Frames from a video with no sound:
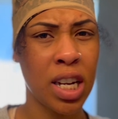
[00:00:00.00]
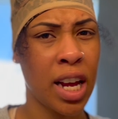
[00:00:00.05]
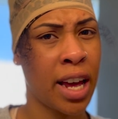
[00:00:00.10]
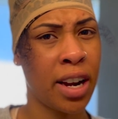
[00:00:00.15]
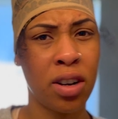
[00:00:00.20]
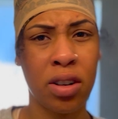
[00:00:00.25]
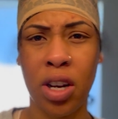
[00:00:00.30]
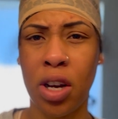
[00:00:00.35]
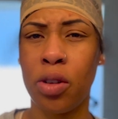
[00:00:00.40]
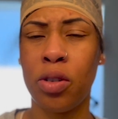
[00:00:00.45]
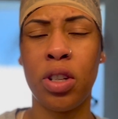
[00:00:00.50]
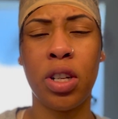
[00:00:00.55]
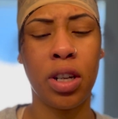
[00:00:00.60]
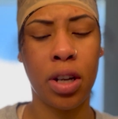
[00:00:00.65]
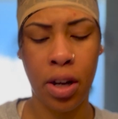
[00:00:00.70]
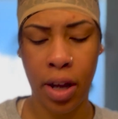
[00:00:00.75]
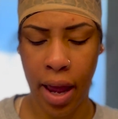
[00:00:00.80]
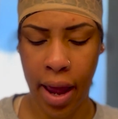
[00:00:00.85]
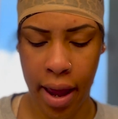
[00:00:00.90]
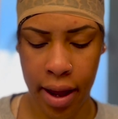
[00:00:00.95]
I don't know.
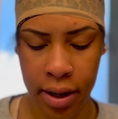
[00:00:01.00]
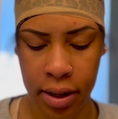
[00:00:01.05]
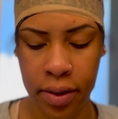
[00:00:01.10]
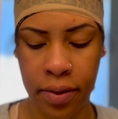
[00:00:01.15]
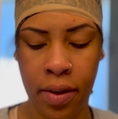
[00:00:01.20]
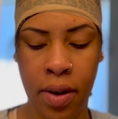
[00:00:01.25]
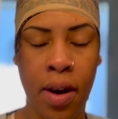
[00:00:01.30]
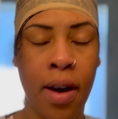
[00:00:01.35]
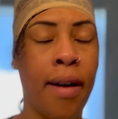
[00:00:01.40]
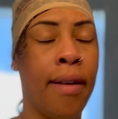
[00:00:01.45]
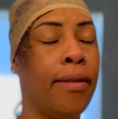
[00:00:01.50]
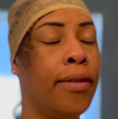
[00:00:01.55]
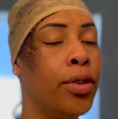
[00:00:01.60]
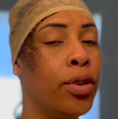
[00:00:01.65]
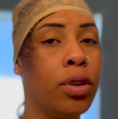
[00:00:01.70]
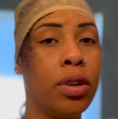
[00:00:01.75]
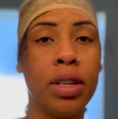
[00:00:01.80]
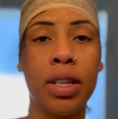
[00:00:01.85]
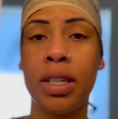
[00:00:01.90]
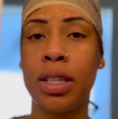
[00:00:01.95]
Look, okay,
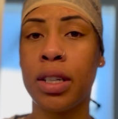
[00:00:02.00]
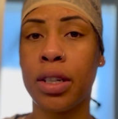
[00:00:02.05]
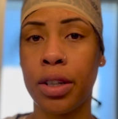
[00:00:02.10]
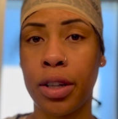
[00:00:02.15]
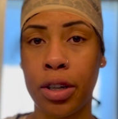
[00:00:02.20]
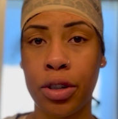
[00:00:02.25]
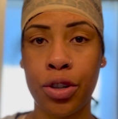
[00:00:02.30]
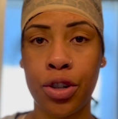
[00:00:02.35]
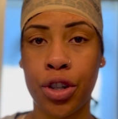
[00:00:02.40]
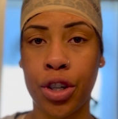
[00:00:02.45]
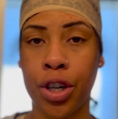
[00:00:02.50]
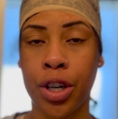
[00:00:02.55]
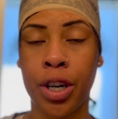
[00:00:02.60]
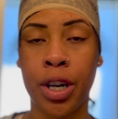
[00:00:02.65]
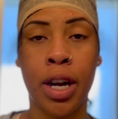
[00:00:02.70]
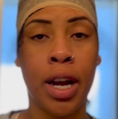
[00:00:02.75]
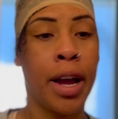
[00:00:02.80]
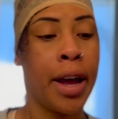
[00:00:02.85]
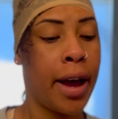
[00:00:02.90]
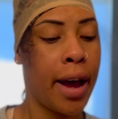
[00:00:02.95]
full disclosure,
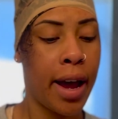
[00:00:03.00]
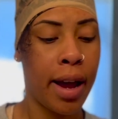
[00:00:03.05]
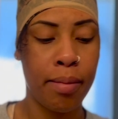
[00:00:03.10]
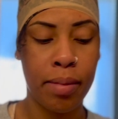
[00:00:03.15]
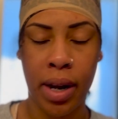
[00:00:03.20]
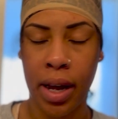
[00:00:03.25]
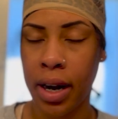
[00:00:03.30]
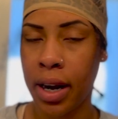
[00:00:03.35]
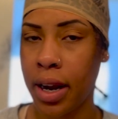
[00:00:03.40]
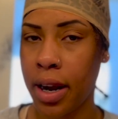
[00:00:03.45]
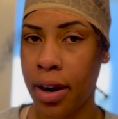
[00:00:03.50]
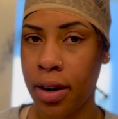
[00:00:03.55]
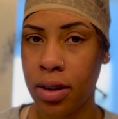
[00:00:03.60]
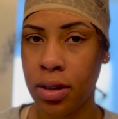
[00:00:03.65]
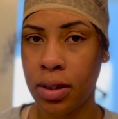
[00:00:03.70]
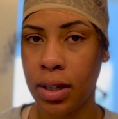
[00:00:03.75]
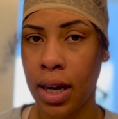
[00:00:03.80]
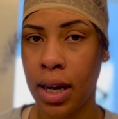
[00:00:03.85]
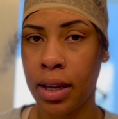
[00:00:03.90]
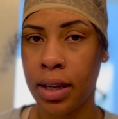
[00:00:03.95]
I'm not a
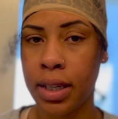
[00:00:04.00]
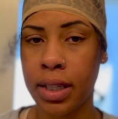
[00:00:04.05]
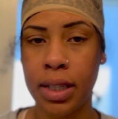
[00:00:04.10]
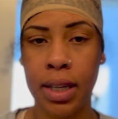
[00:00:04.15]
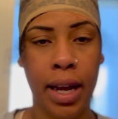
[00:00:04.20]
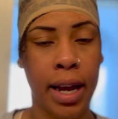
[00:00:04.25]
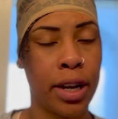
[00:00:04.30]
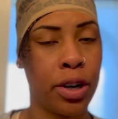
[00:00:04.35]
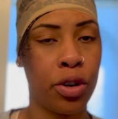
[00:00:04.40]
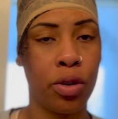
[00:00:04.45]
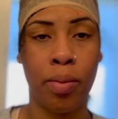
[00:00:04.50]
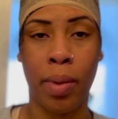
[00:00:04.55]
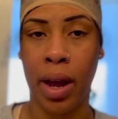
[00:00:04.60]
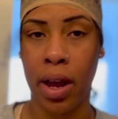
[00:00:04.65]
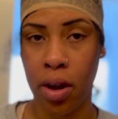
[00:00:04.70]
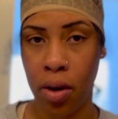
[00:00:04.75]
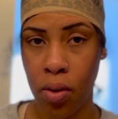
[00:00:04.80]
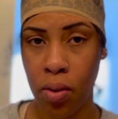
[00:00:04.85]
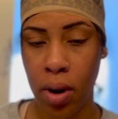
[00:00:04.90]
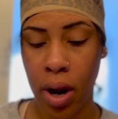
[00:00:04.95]
hairstylist. I do
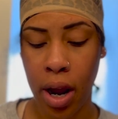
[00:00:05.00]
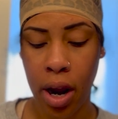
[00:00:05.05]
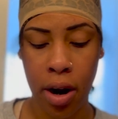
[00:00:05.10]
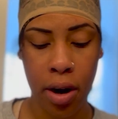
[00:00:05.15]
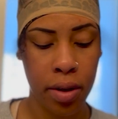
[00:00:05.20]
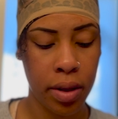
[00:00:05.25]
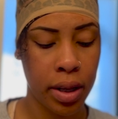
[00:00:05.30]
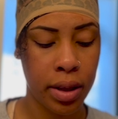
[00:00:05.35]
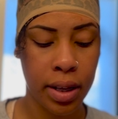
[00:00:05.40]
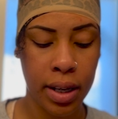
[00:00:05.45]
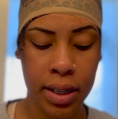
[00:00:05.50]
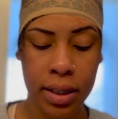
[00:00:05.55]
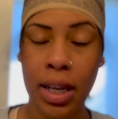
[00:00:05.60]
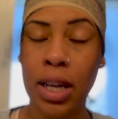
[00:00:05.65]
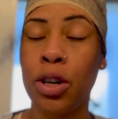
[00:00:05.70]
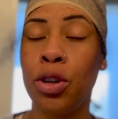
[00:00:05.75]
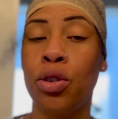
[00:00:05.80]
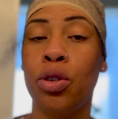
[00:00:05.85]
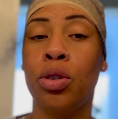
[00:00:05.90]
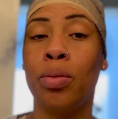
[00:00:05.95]
my own hair. The things
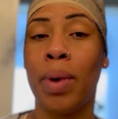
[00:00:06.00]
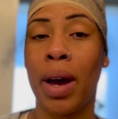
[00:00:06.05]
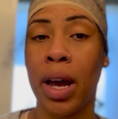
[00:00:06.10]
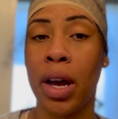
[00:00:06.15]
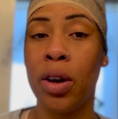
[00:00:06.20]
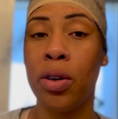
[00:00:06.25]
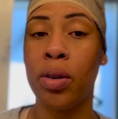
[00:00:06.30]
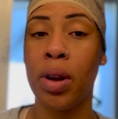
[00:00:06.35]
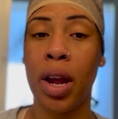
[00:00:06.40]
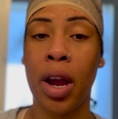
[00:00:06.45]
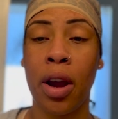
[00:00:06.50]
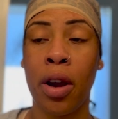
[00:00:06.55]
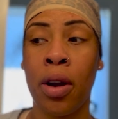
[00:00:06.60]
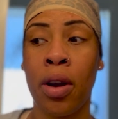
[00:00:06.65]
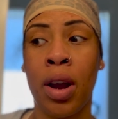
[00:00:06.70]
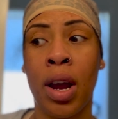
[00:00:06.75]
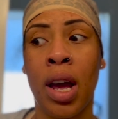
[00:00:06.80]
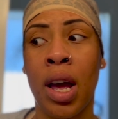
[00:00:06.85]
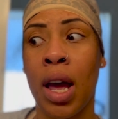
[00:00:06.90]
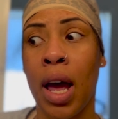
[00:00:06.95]
I do to my own
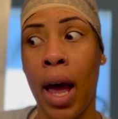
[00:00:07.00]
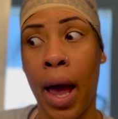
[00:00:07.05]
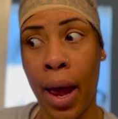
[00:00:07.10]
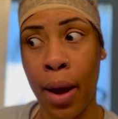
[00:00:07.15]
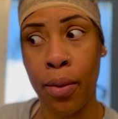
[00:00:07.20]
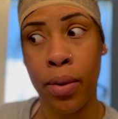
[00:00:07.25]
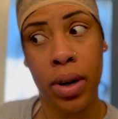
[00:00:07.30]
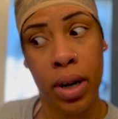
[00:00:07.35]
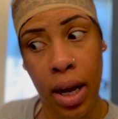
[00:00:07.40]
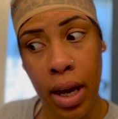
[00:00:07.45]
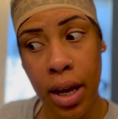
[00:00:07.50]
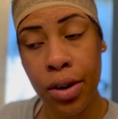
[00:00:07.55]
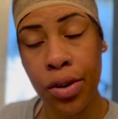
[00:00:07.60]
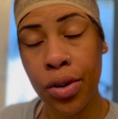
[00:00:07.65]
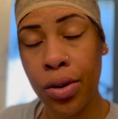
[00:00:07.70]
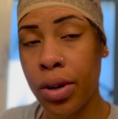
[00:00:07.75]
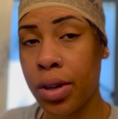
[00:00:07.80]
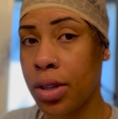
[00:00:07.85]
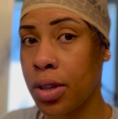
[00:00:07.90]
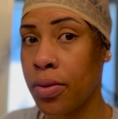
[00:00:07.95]
hair, I would not
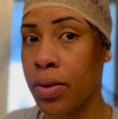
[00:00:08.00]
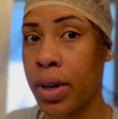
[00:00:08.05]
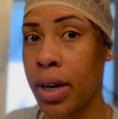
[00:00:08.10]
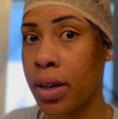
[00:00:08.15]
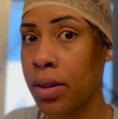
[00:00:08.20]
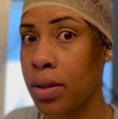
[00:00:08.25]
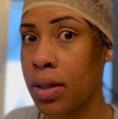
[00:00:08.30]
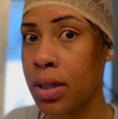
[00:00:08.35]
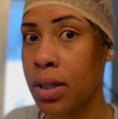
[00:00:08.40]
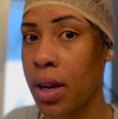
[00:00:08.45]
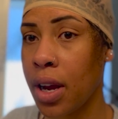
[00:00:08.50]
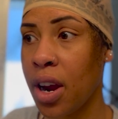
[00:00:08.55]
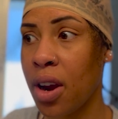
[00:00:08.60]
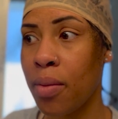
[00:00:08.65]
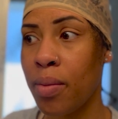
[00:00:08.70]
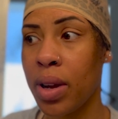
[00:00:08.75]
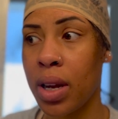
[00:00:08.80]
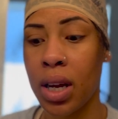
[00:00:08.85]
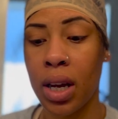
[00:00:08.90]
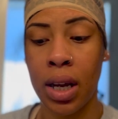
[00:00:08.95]
do to someone else's
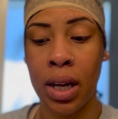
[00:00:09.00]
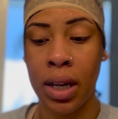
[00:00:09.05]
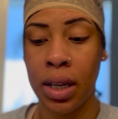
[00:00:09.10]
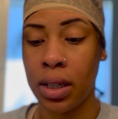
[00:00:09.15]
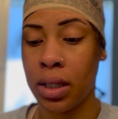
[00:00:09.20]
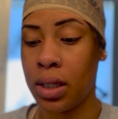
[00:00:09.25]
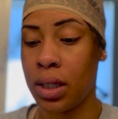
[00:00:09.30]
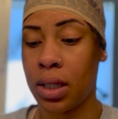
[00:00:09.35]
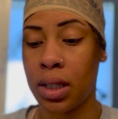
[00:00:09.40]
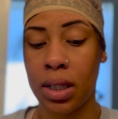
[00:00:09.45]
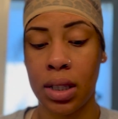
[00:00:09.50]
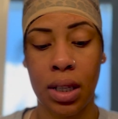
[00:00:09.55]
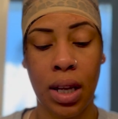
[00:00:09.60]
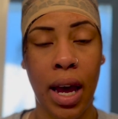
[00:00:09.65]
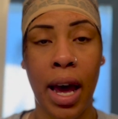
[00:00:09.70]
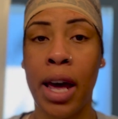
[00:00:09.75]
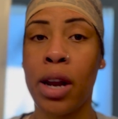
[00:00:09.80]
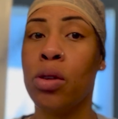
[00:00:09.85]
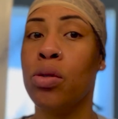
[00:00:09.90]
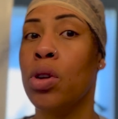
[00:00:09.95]
hair because
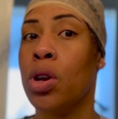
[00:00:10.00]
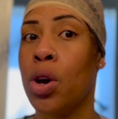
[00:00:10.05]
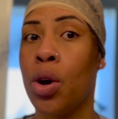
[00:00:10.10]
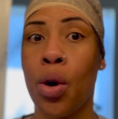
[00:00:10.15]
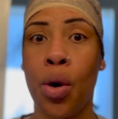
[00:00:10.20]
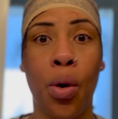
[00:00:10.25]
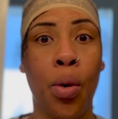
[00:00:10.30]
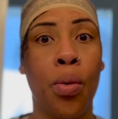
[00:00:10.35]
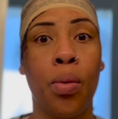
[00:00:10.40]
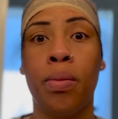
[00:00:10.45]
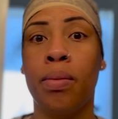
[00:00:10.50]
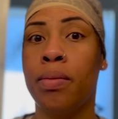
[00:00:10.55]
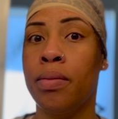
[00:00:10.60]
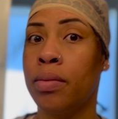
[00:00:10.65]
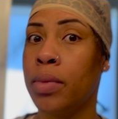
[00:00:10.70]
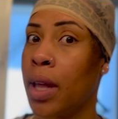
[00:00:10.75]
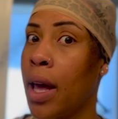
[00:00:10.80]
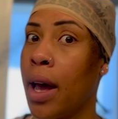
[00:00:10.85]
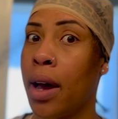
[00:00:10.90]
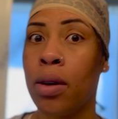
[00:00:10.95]
I don't know
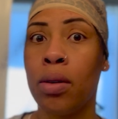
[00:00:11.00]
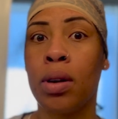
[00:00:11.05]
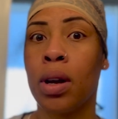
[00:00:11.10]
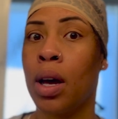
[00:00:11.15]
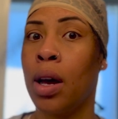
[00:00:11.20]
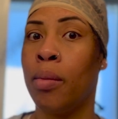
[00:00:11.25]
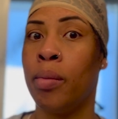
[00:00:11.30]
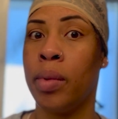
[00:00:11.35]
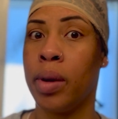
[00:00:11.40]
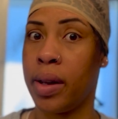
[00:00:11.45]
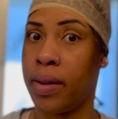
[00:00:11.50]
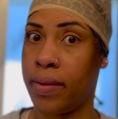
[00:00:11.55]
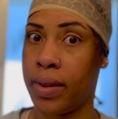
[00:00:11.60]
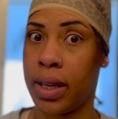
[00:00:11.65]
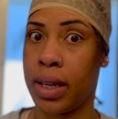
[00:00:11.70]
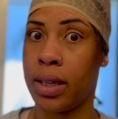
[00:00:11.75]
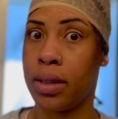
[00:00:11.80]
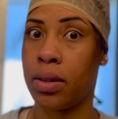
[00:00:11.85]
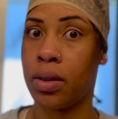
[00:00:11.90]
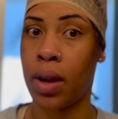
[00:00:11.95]
the outcome of
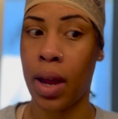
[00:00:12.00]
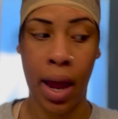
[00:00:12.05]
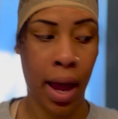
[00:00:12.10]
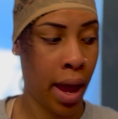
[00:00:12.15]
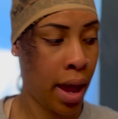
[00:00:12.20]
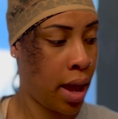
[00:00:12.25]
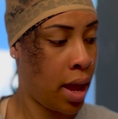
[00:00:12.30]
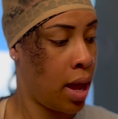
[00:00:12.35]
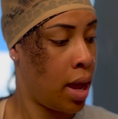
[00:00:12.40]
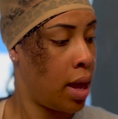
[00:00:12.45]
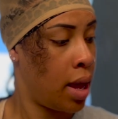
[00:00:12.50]
this, okay?